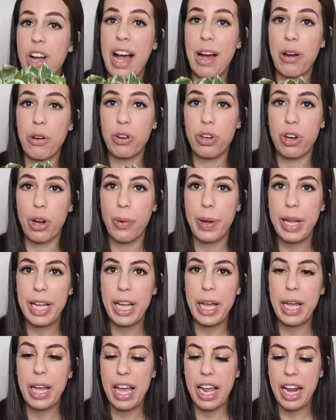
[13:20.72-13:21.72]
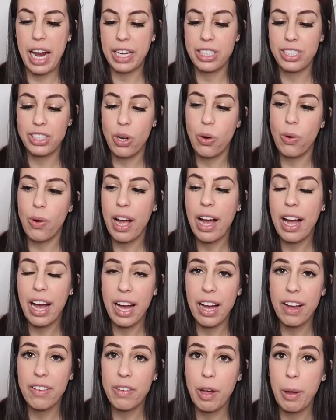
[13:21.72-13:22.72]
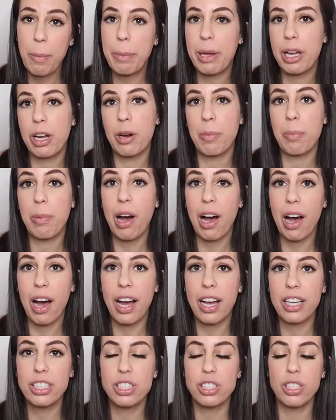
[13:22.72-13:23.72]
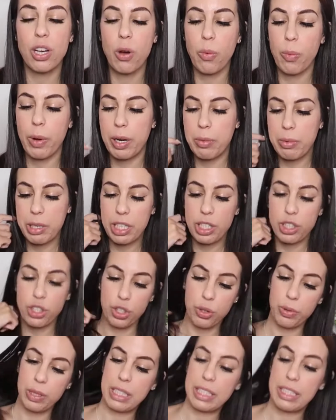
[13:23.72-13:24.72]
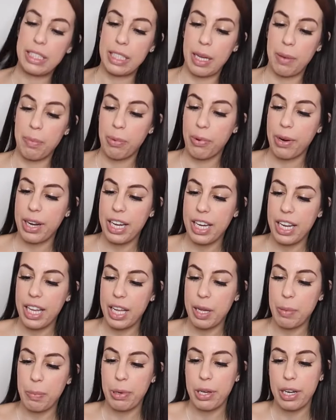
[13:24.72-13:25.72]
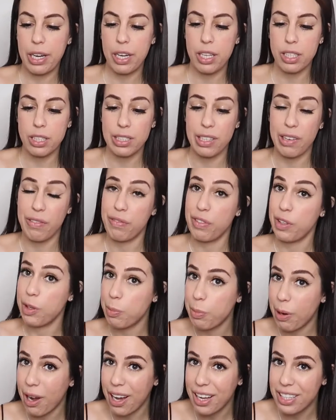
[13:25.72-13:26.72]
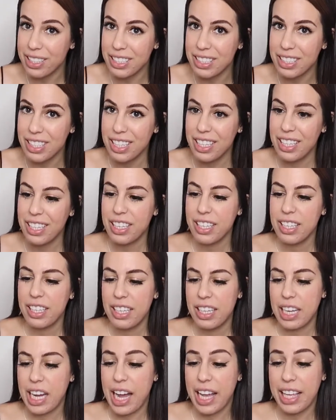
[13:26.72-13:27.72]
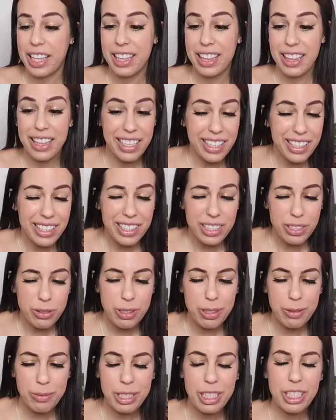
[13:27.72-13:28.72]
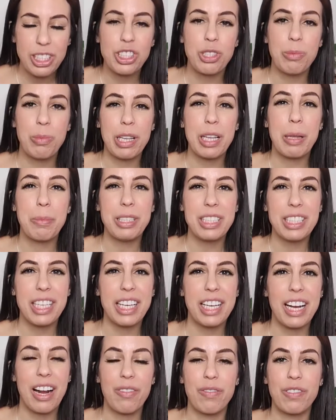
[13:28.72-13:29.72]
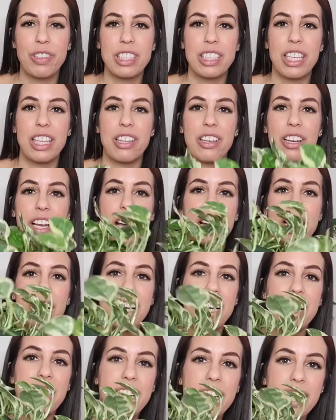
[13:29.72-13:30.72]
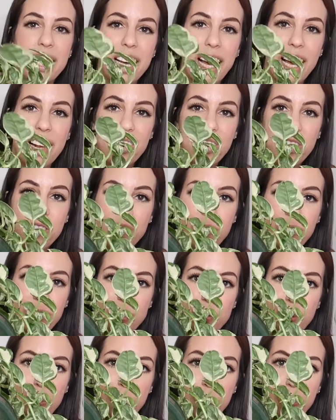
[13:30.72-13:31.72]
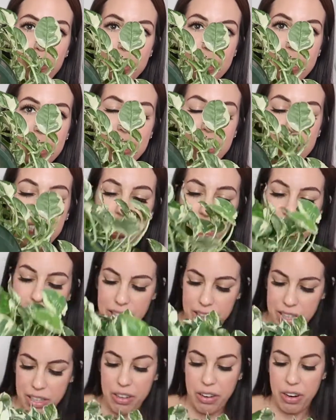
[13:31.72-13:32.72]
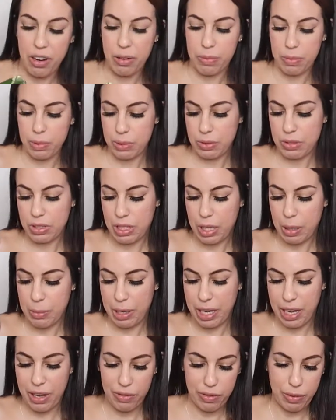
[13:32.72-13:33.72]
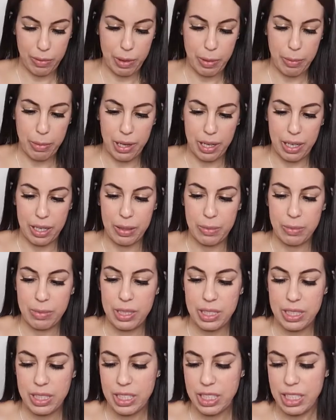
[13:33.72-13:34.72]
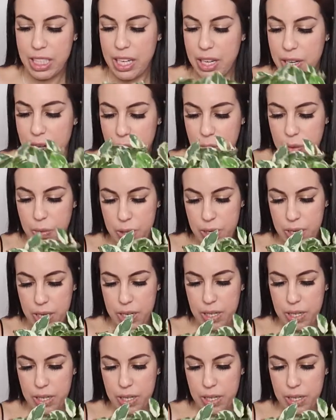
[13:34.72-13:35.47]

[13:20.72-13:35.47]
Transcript: outgrowing it and I don't have a bigger pot. So what I'm gonna do is separate it and put it into a few pots. I think that's what I'm gonna do, but let me take it out first and look at it. I don't know if you guys will be able to see that there are roots coming out from the bottom. So